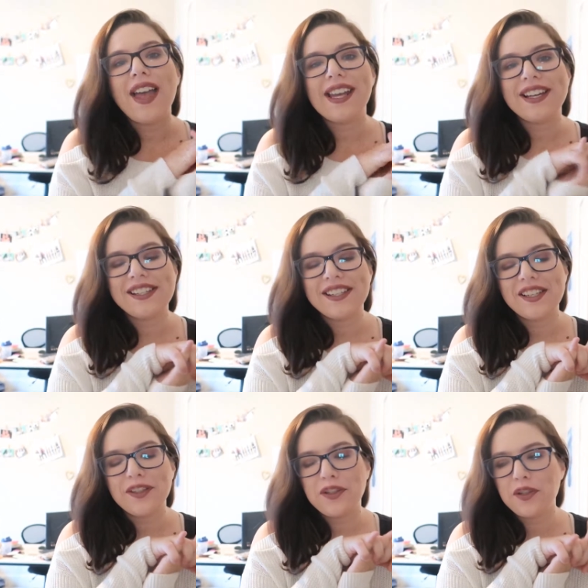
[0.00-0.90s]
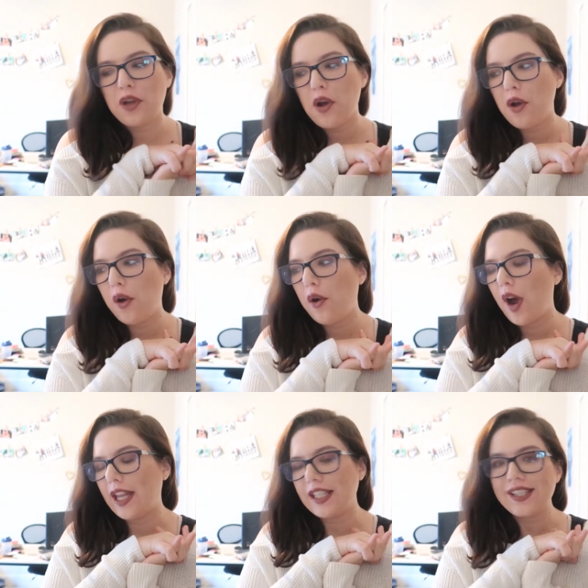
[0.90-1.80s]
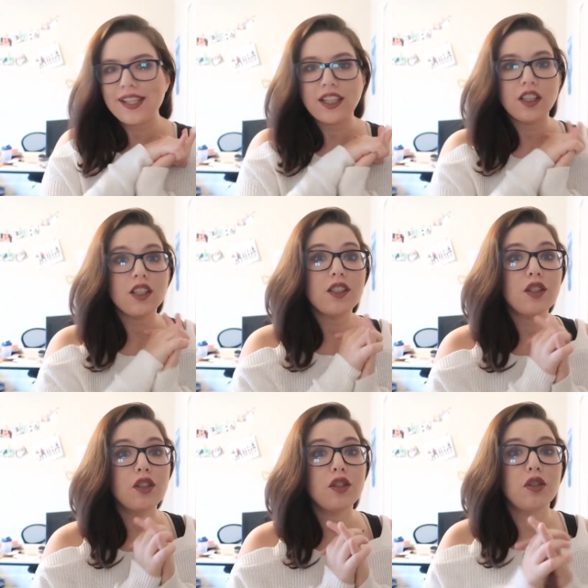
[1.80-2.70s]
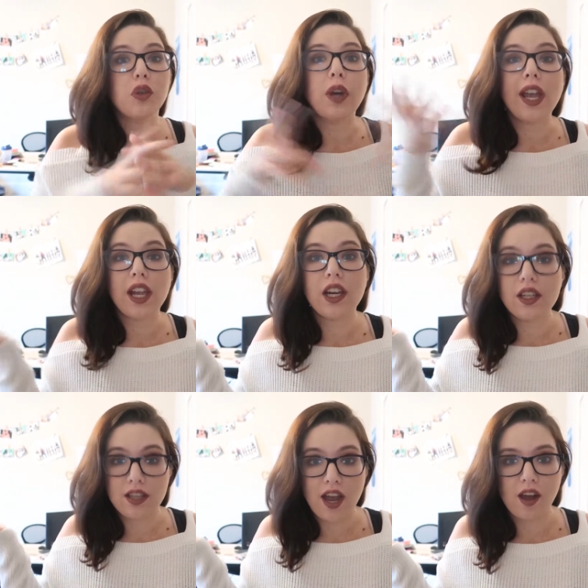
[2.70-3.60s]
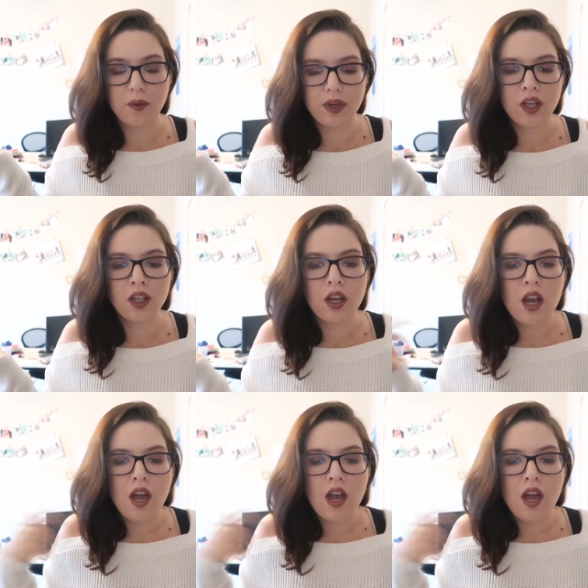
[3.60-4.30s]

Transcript: Hey guys, so I decided to do a tag week.